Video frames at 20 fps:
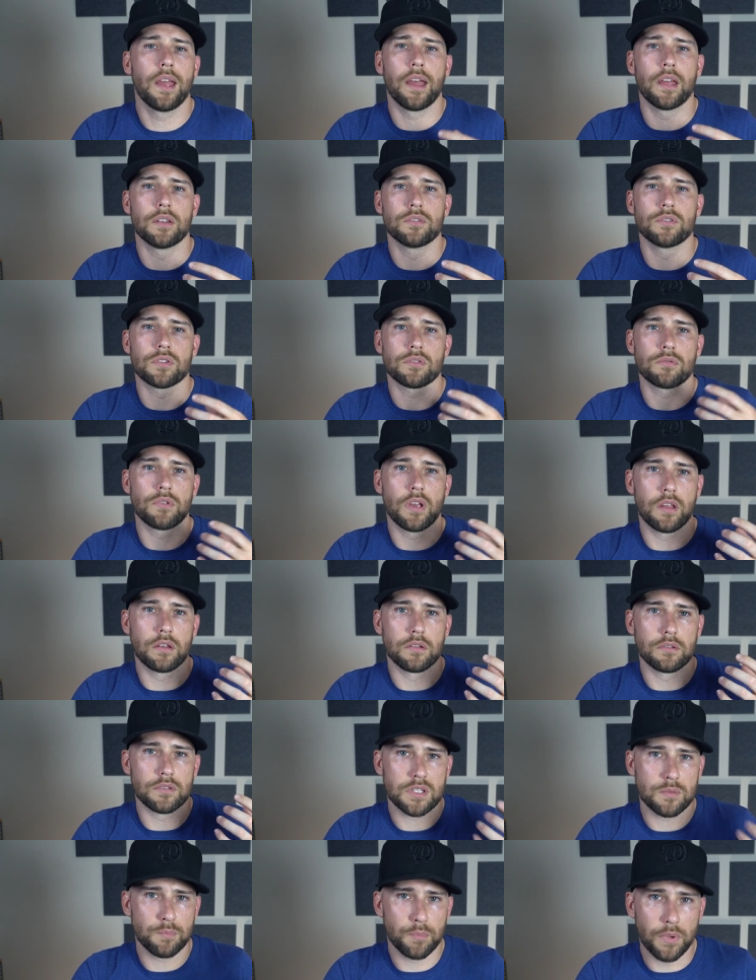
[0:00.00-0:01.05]
and just
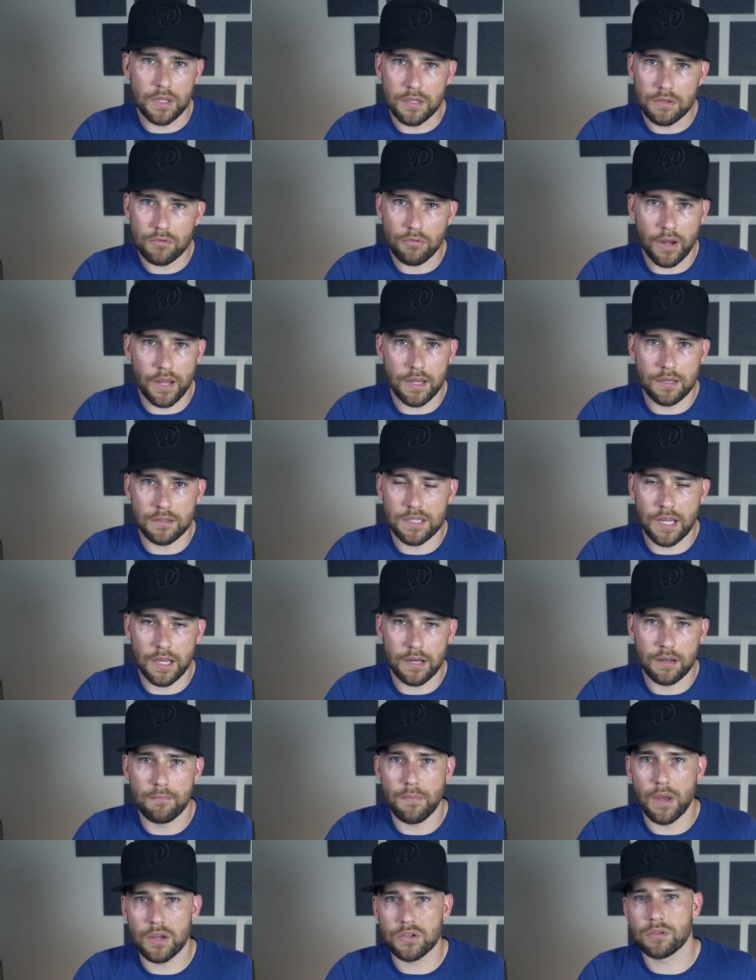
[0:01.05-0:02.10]
and spin rate
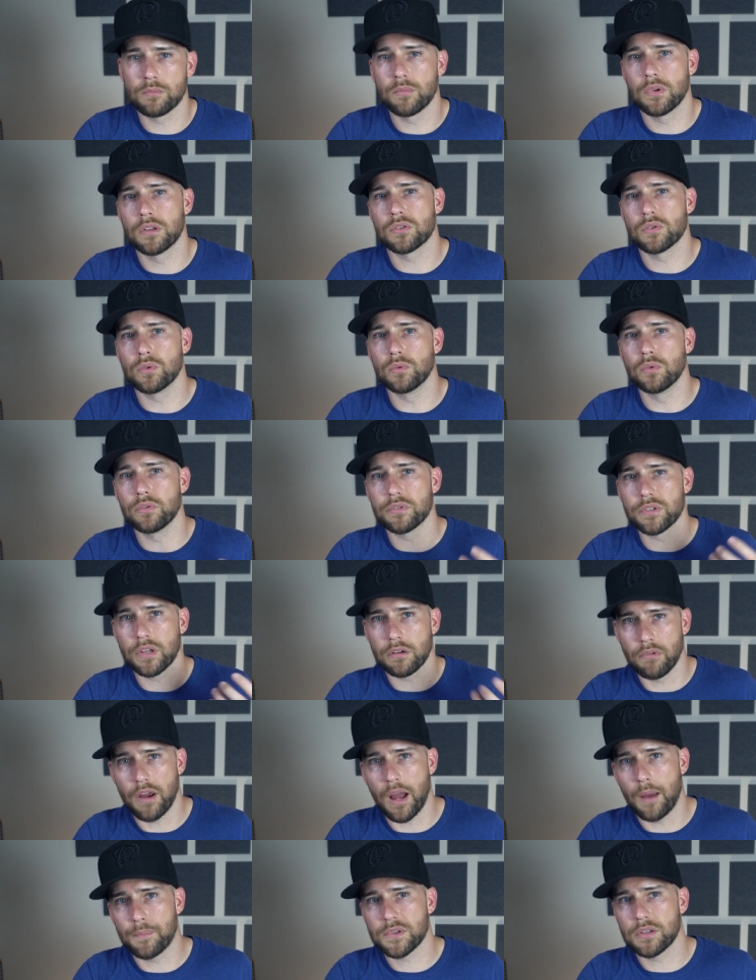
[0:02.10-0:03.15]
data measurement tools like
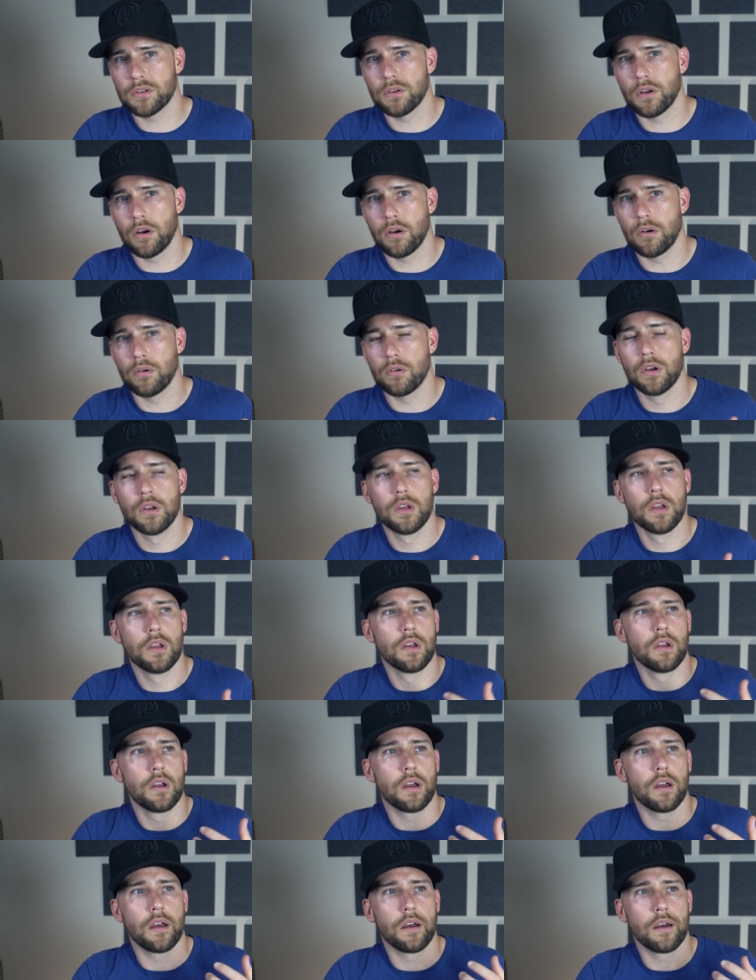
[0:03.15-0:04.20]
Rapsodo,
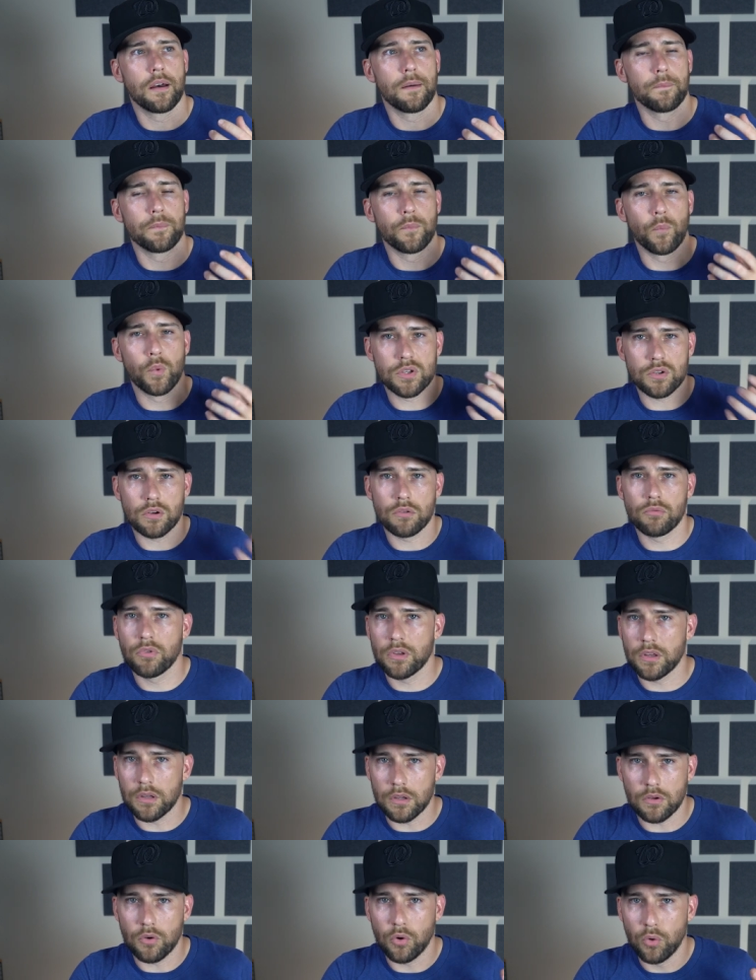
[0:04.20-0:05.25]
um, which are
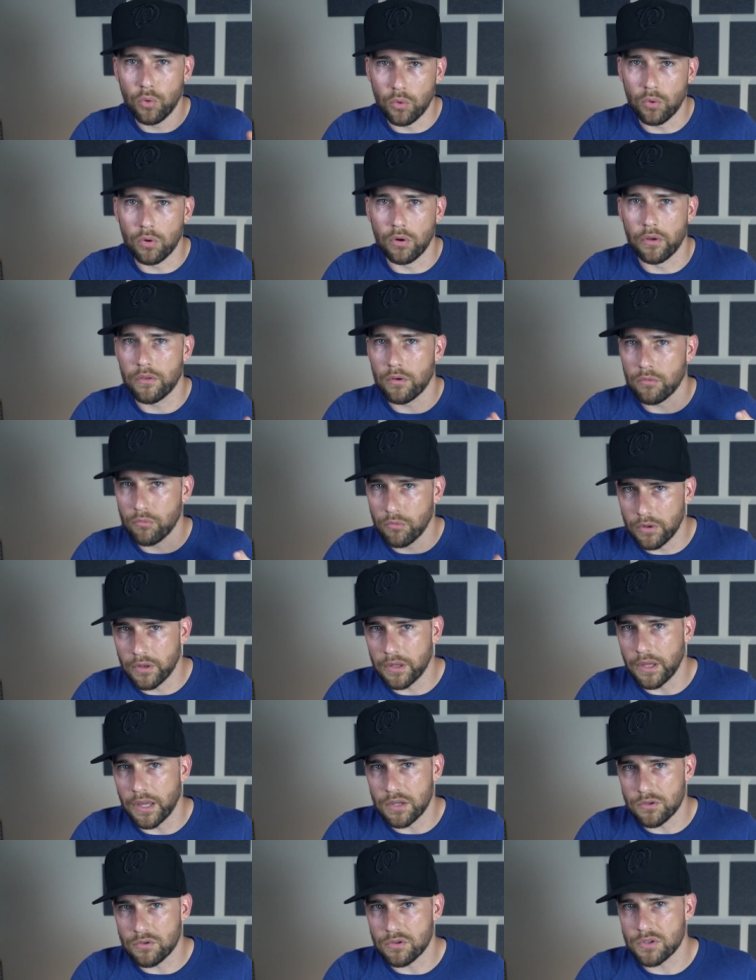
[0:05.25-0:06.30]
really cool and they're really
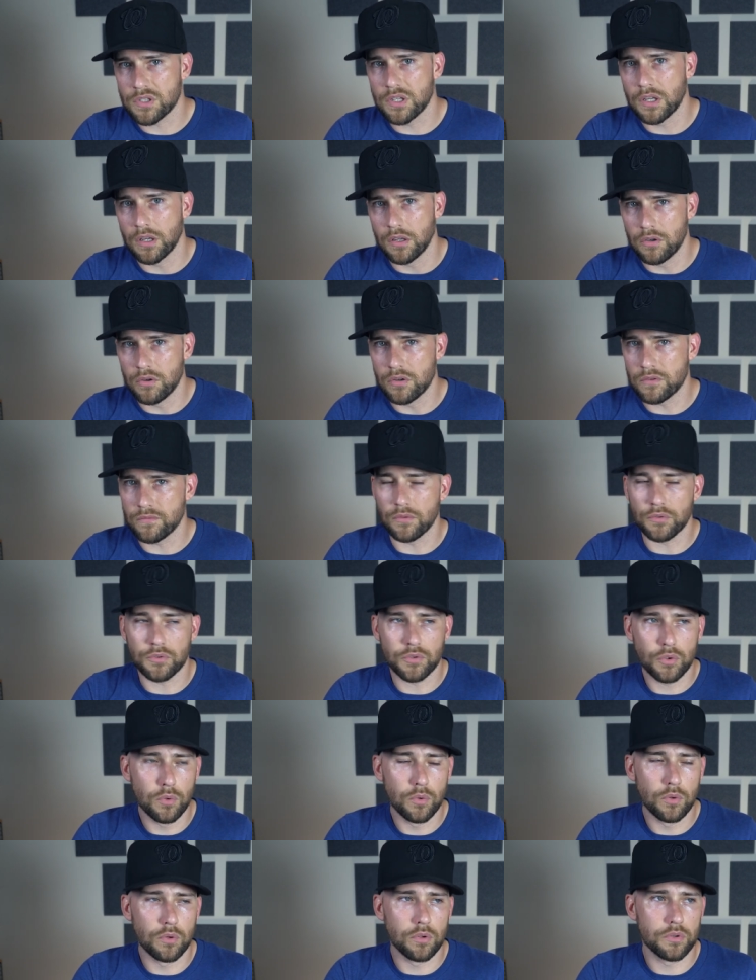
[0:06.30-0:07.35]
interesting and useful
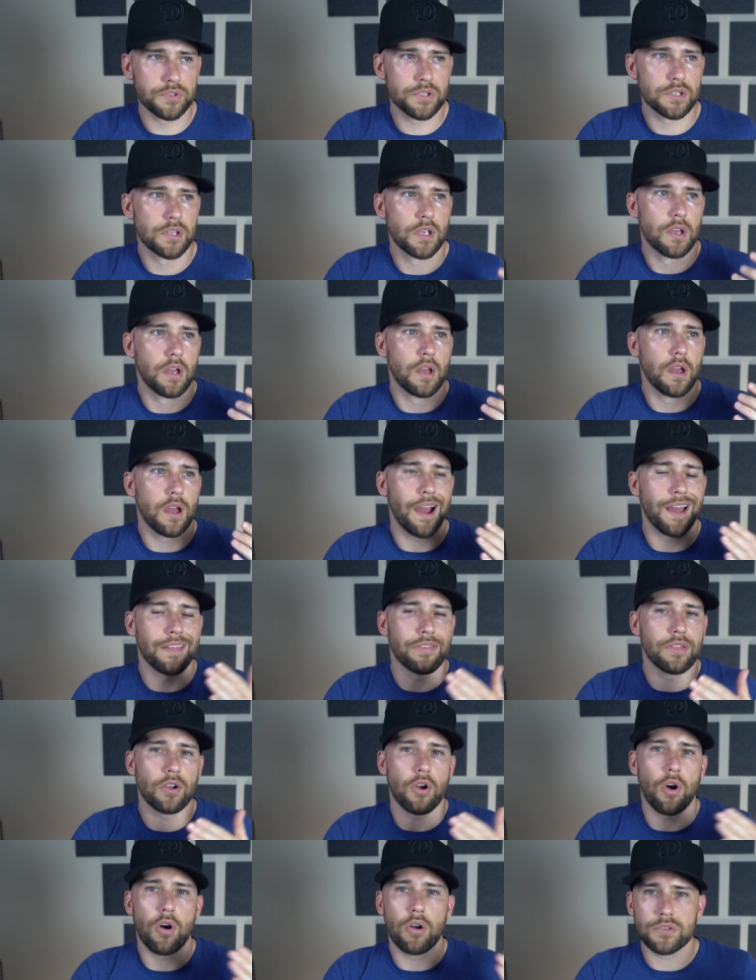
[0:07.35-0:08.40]
tools, I
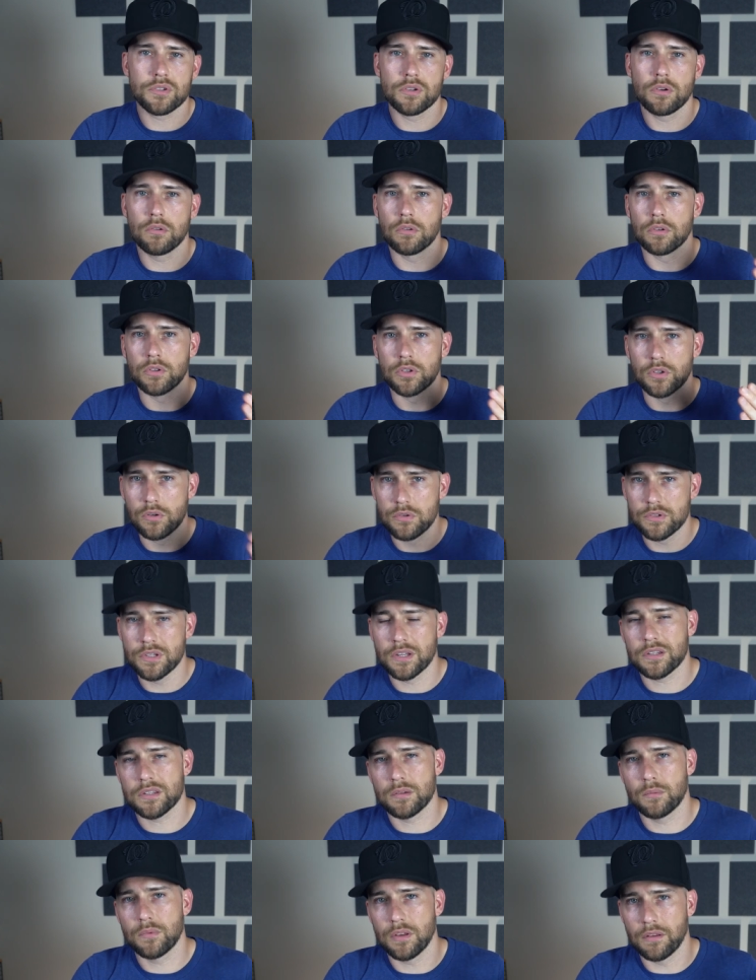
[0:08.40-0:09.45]
think also using
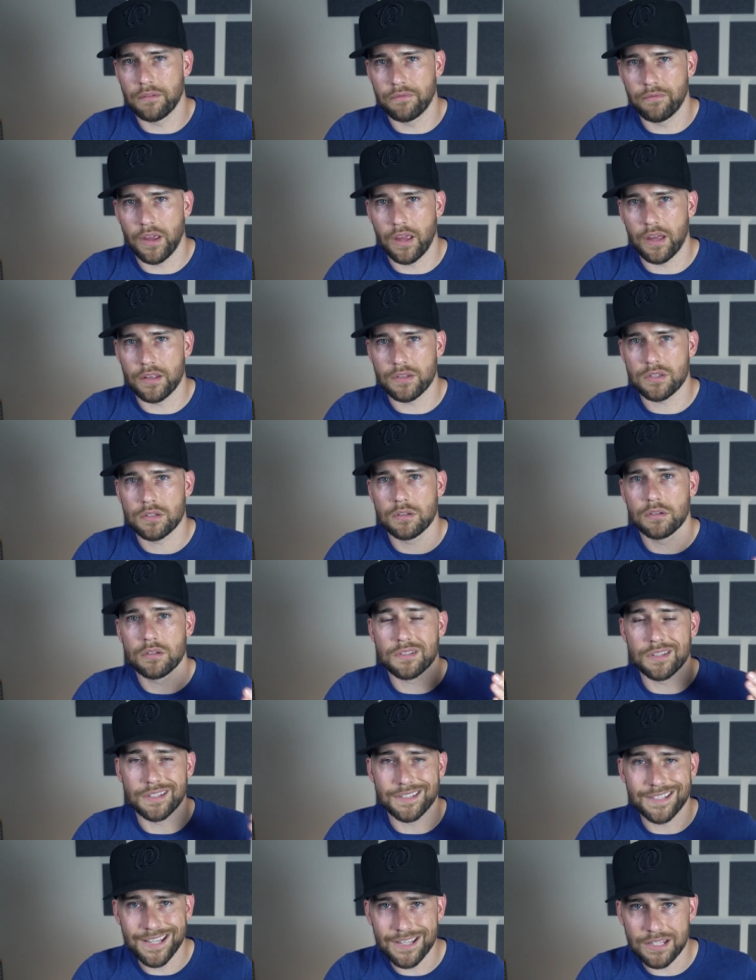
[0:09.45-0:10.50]
some of the advanced
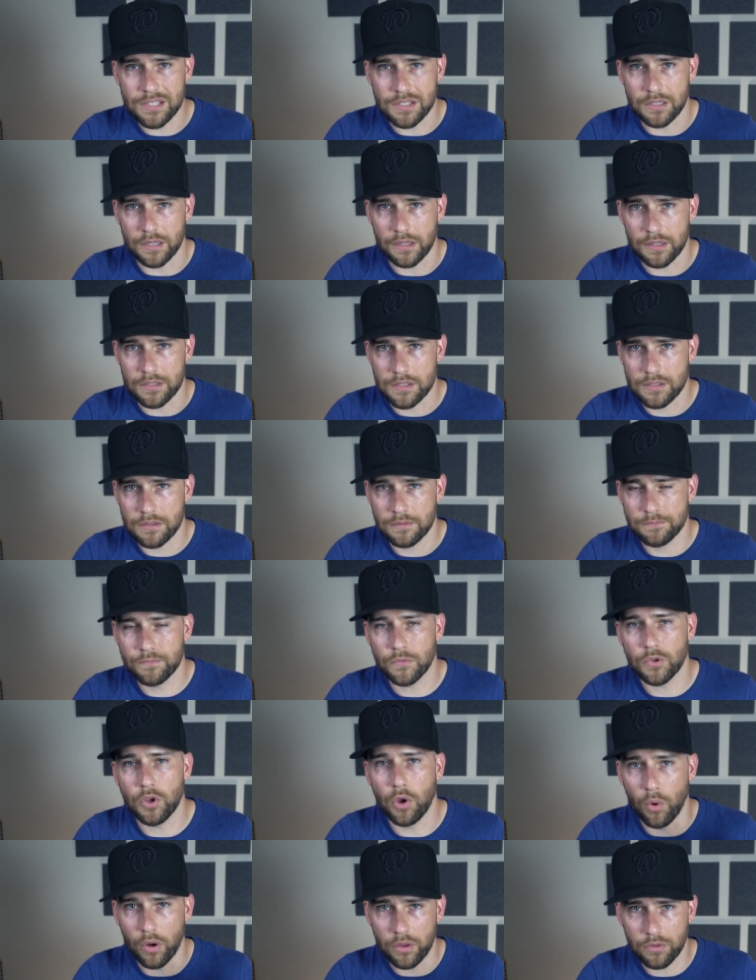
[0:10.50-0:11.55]
statistics,
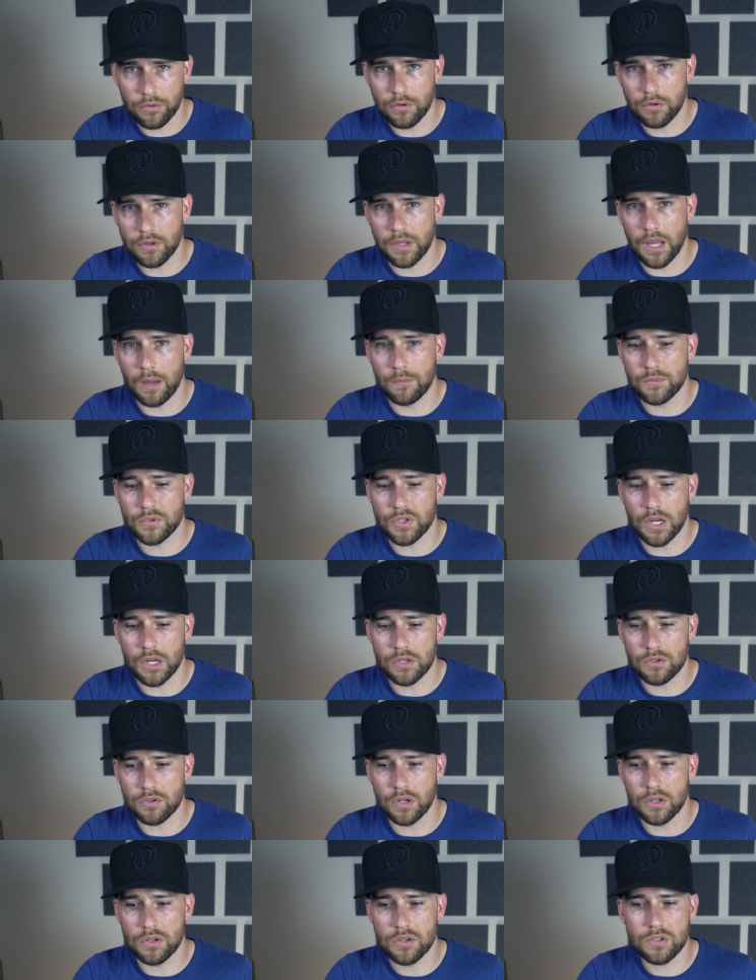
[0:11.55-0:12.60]
going through your game
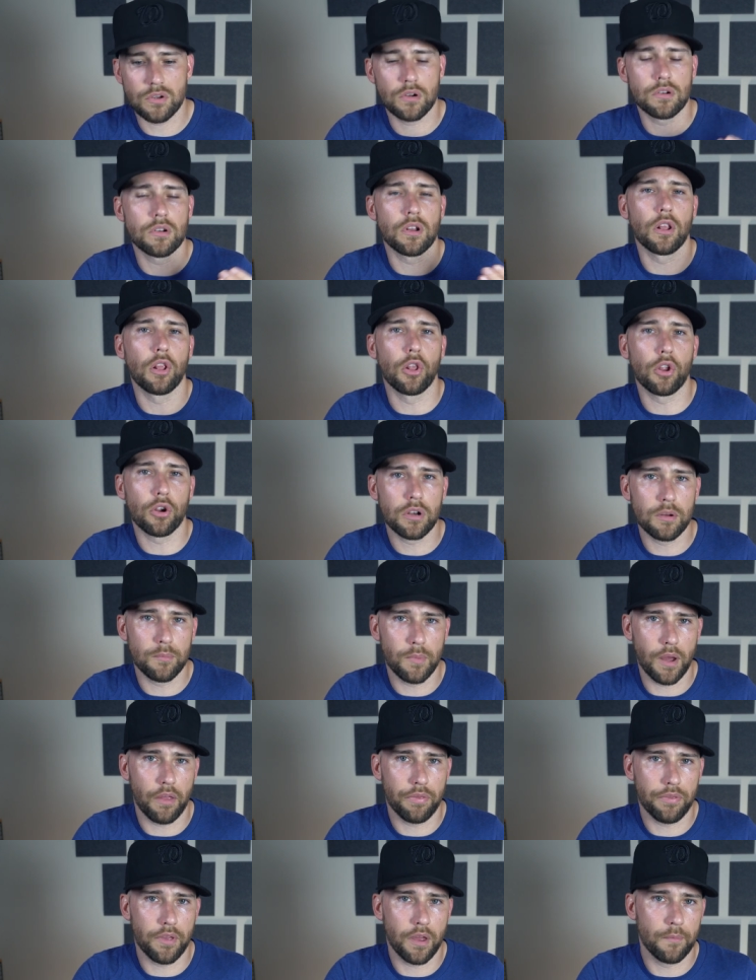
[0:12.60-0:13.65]
changer and just starting to learn
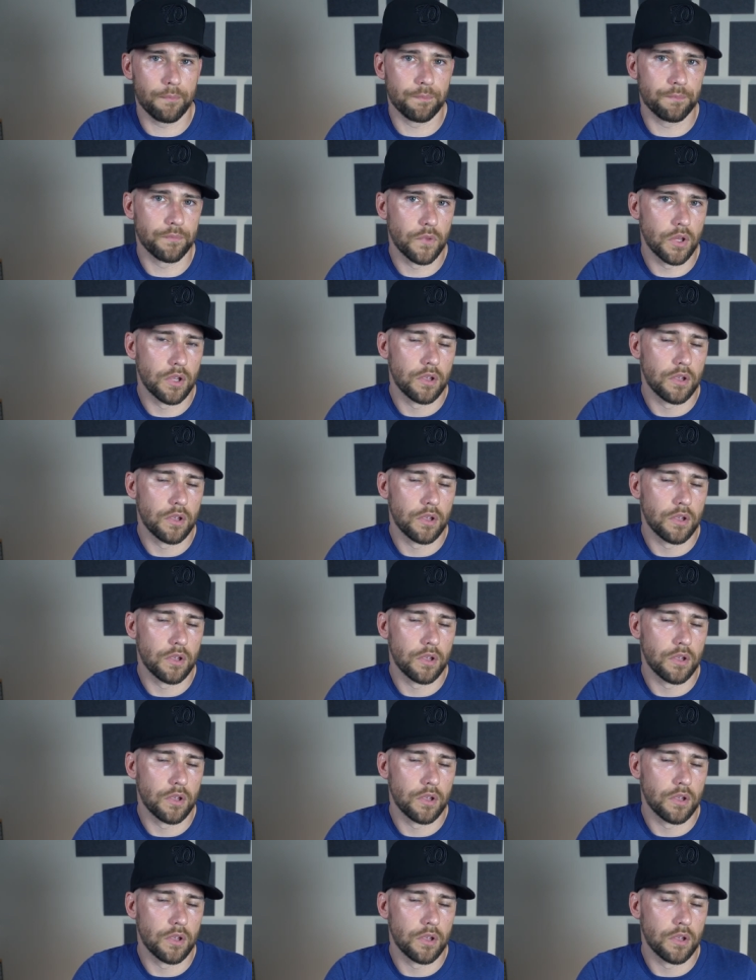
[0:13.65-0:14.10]
about them